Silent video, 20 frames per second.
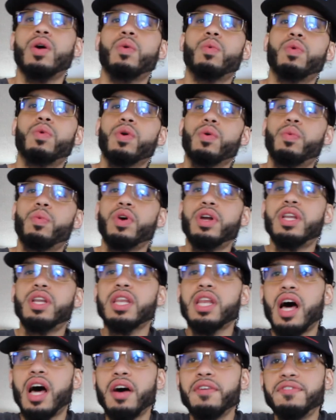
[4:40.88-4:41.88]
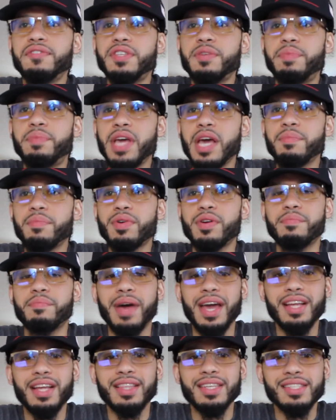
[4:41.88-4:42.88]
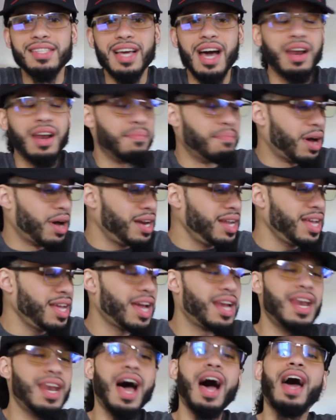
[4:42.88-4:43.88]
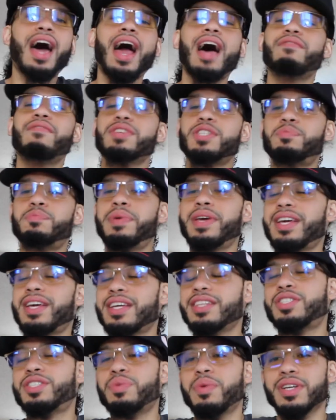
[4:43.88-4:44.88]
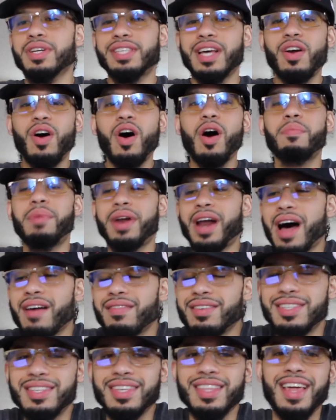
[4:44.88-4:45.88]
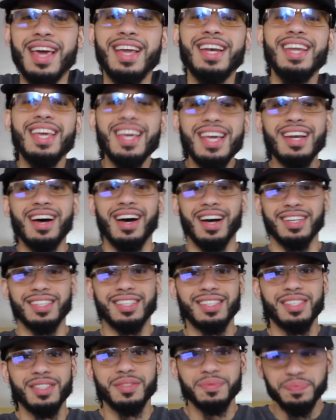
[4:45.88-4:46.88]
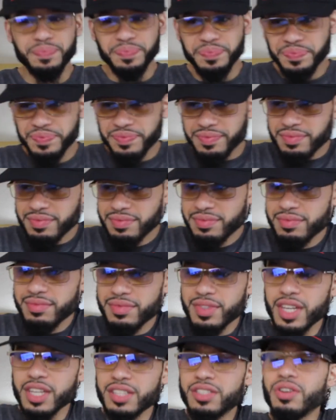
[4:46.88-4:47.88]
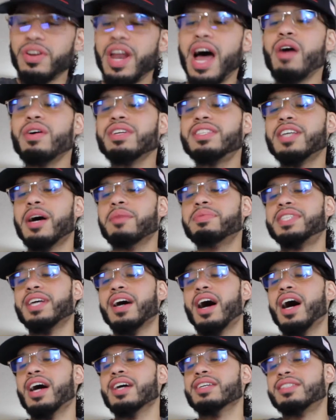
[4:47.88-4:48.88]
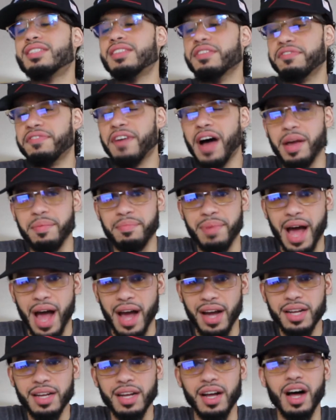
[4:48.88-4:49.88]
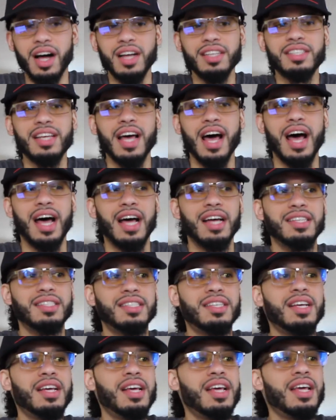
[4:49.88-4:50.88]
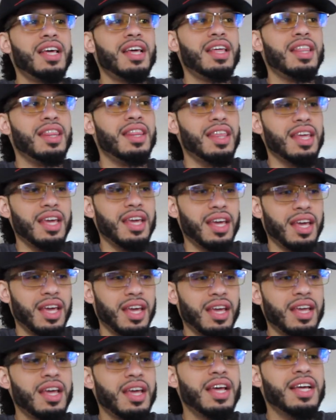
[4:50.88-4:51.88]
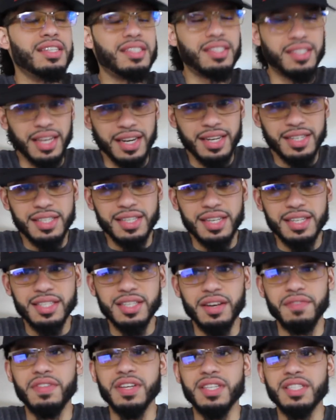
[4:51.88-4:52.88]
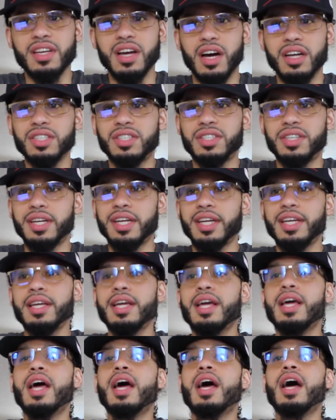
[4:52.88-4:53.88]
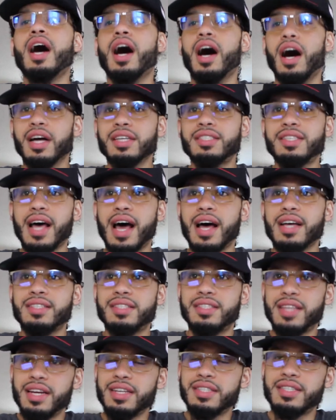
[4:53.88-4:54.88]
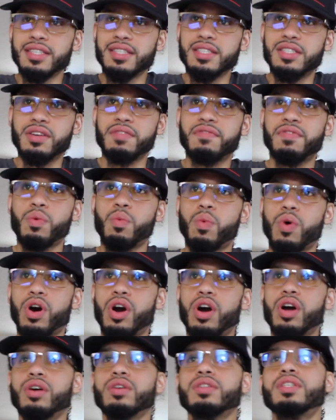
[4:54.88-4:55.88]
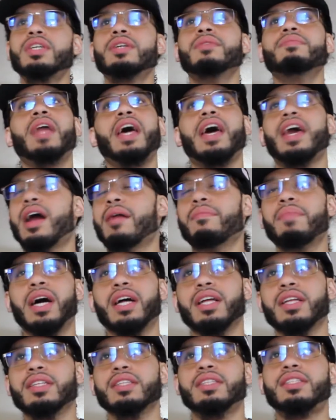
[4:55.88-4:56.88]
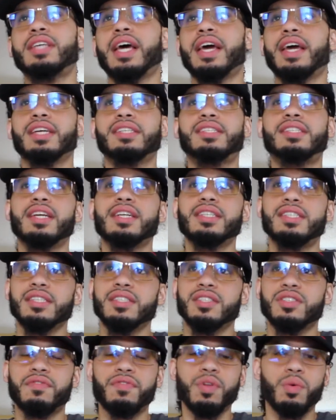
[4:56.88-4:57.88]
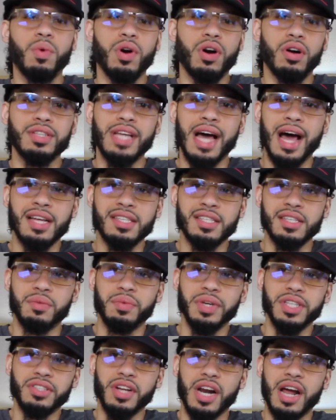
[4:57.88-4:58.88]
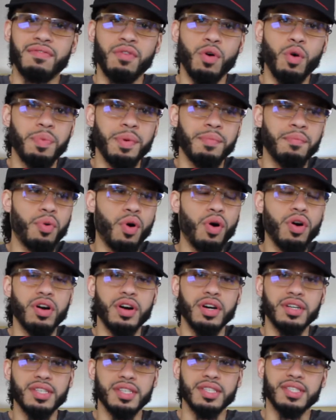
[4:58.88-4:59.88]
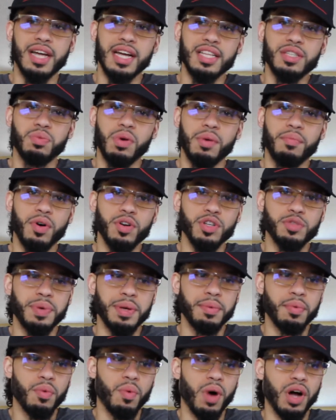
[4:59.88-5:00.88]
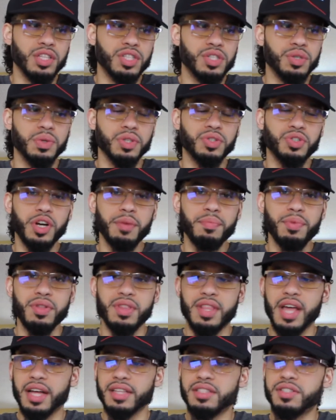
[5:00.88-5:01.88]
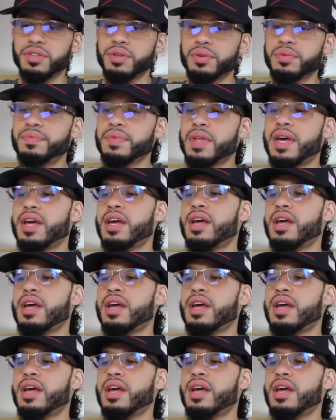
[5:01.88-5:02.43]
would love to be able to make this kind of money and not have us speaking to us at all, but obviously they need us. So now it's up to us to fight back. Us as the citizens of this country, us as citizens of the world. And I'm not saying citizens of the world as in we should have open borders, because that's what most people want to attribute that to.